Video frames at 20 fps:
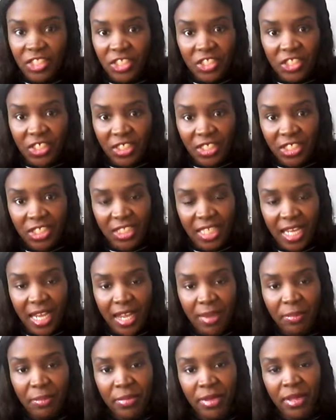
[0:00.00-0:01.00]
and such
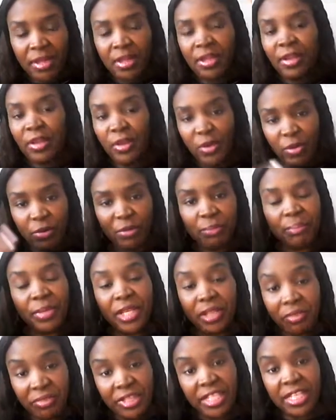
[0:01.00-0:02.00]
time. No,
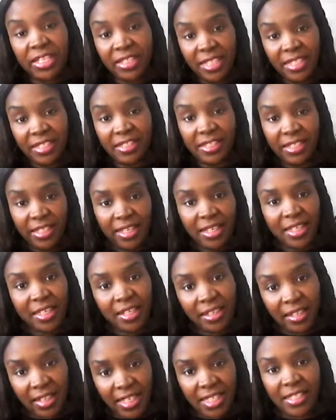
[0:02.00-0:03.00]
be realistic
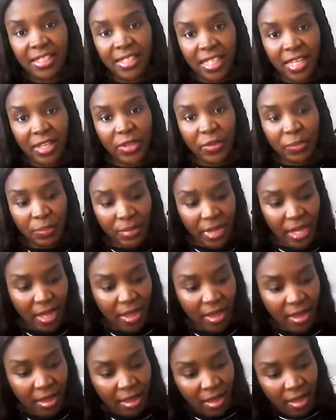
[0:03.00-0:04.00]
in the list that you
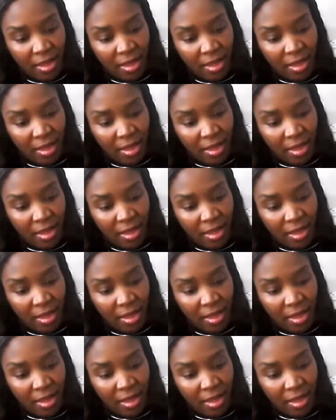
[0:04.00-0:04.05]
make.